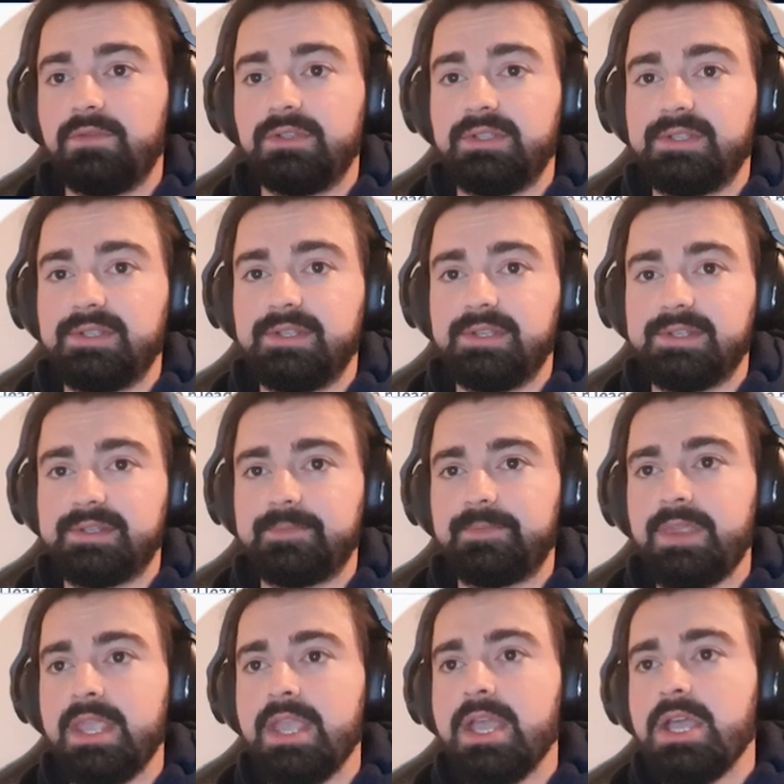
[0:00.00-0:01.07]
What is this?
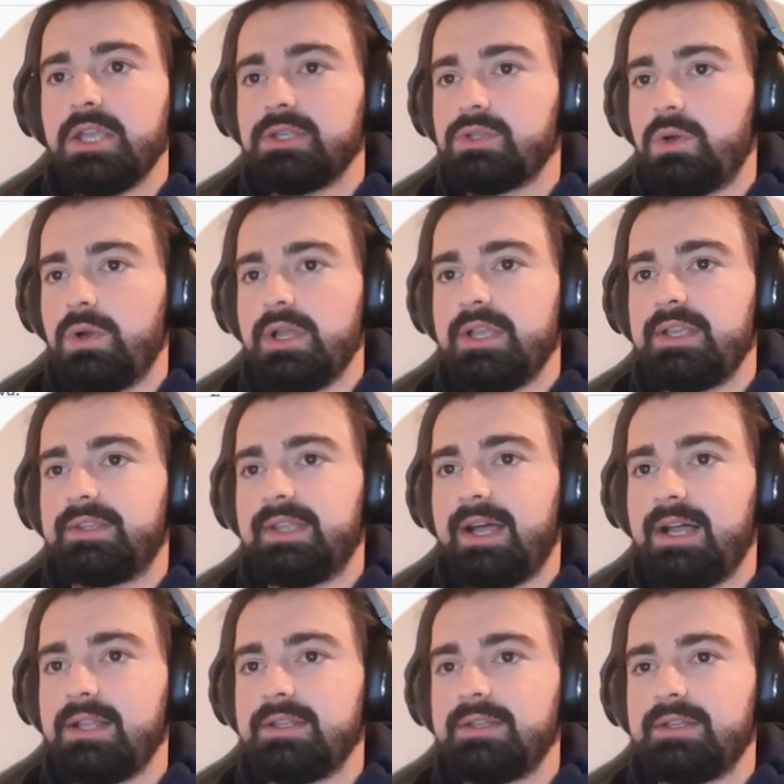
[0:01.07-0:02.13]
So
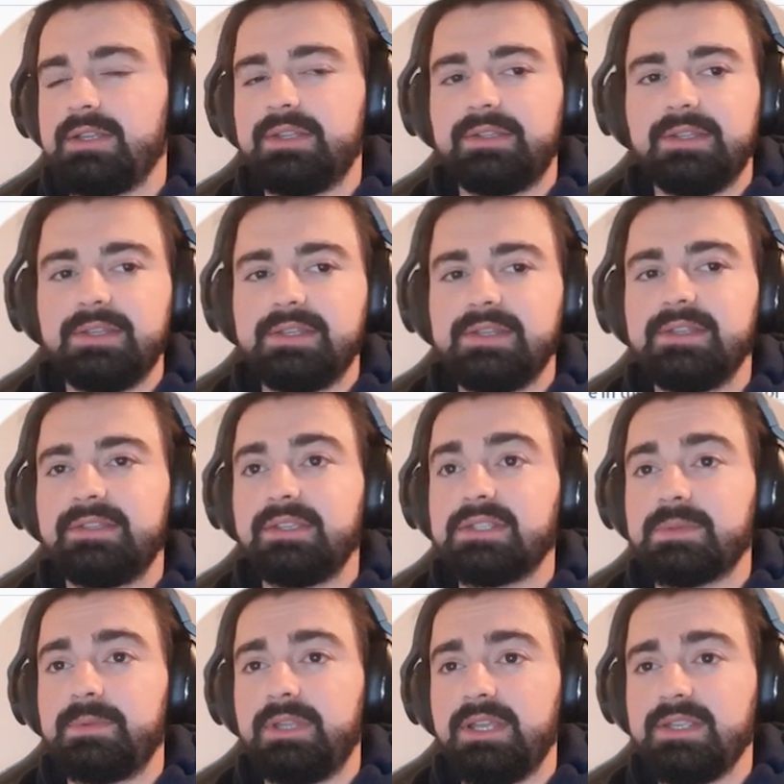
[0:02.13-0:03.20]
it
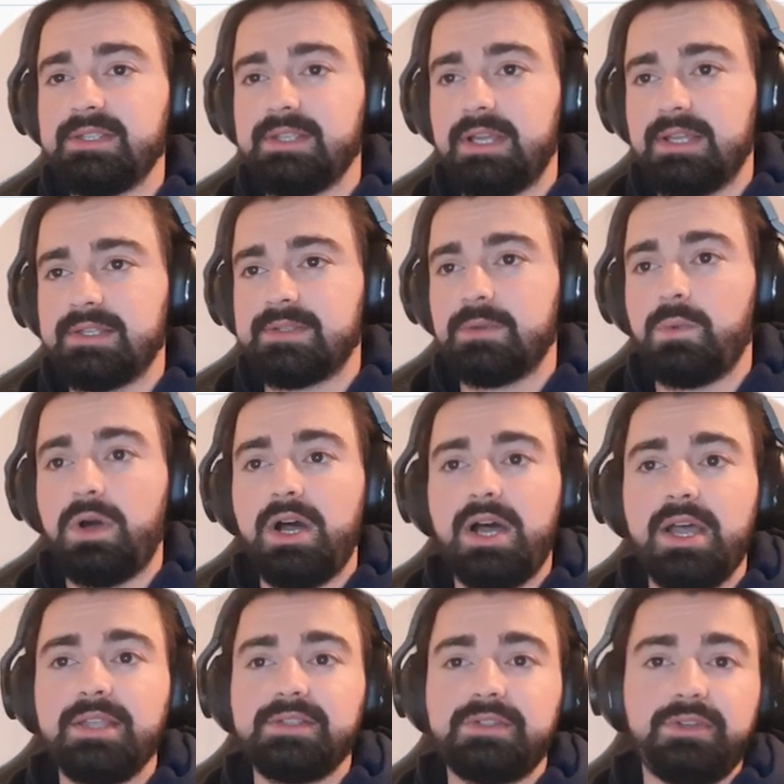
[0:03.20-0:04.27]
explains us
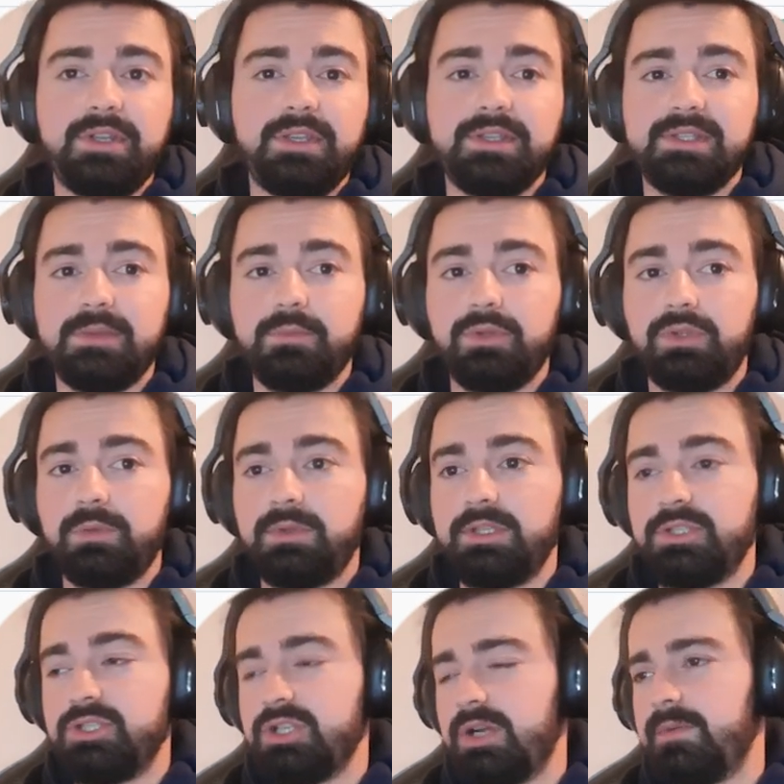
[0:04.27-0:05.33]
why string is immutable
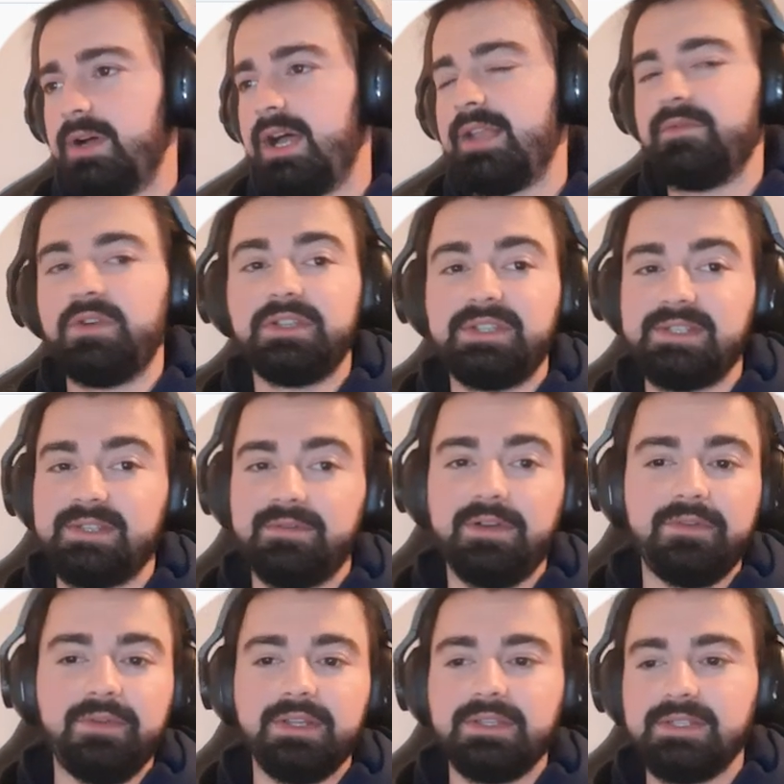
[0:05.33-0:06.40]
in Java and what does
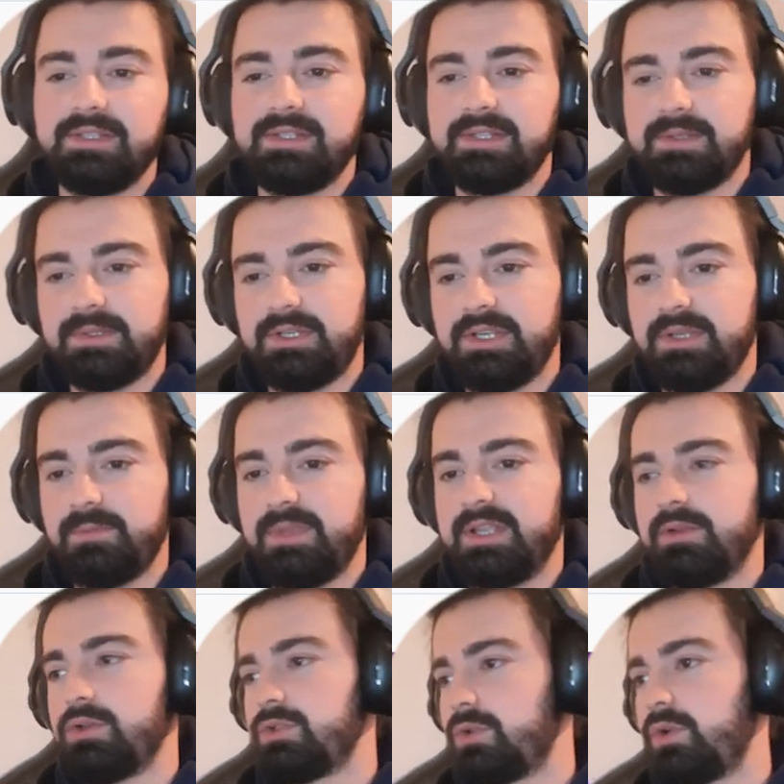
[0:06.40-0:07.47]
the string
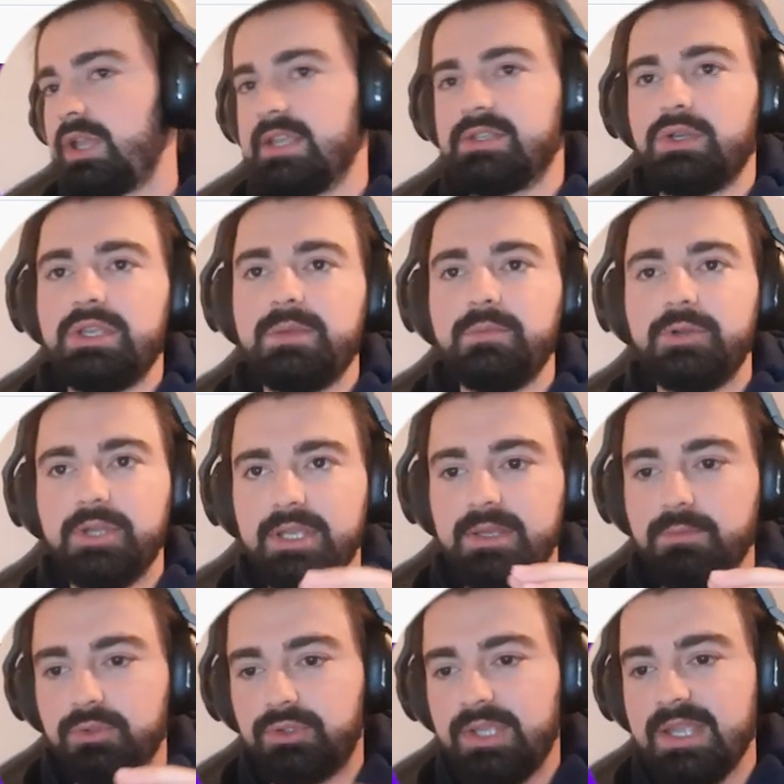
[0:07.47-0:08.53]
mean. Okay, so
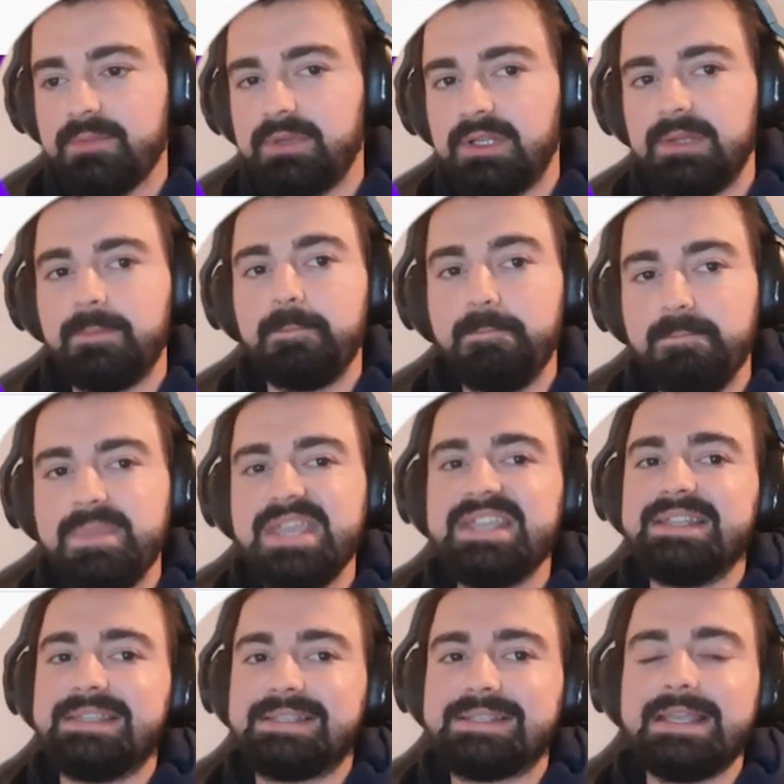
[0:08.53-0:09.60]
immutable
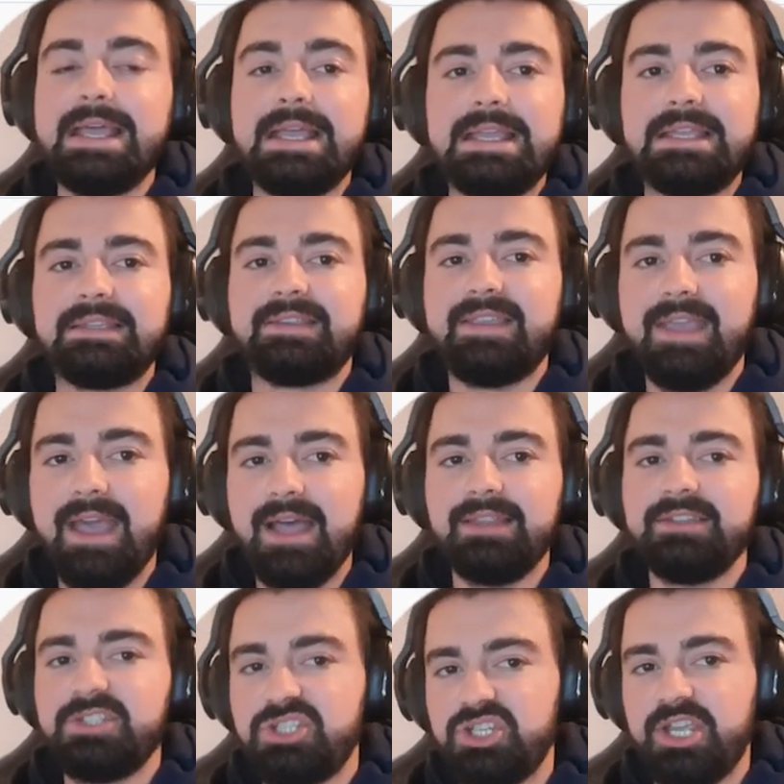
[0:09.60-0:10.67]
means it
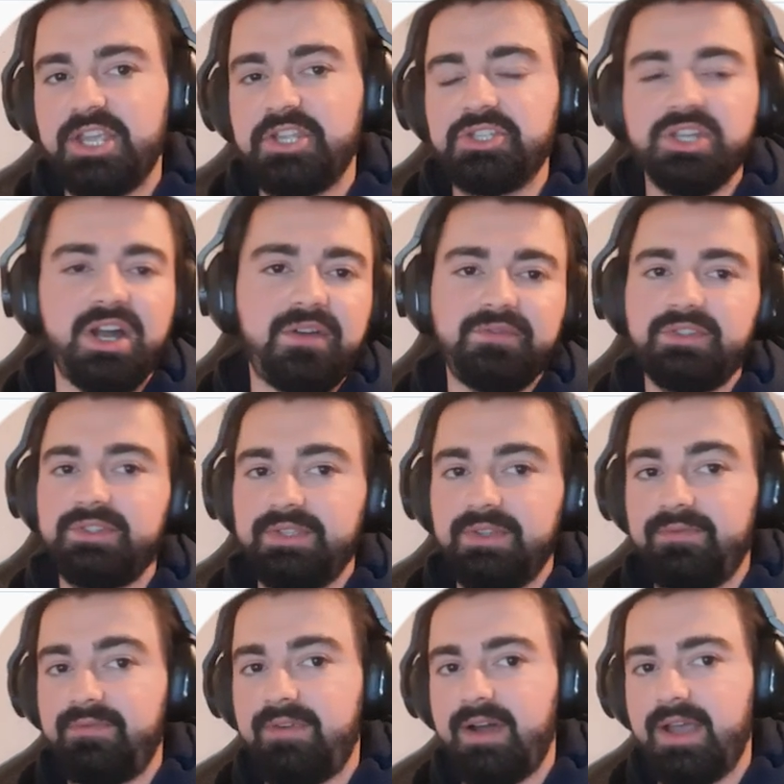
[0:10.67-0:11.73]
can't change after
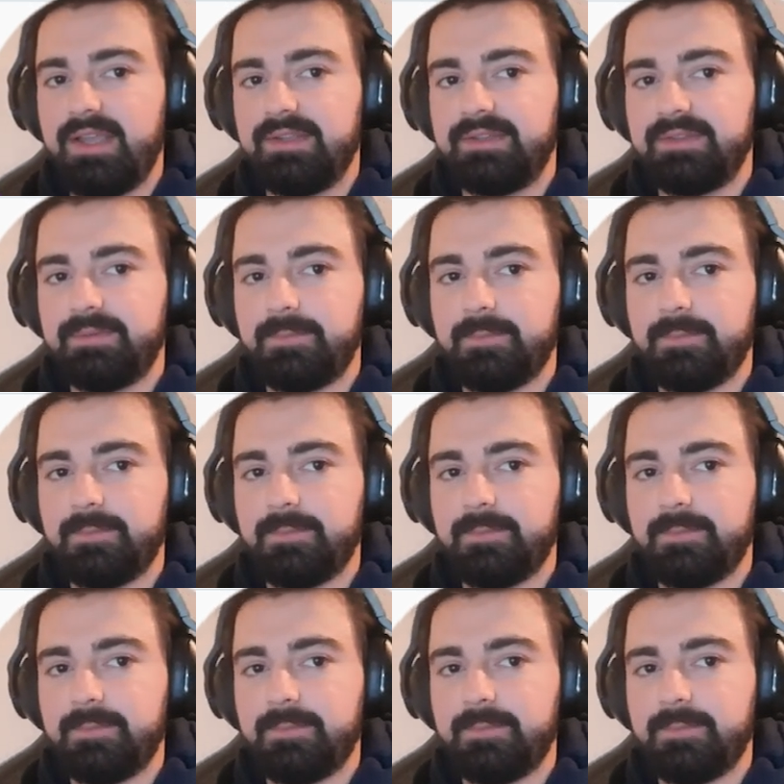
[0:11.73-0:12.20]
defined.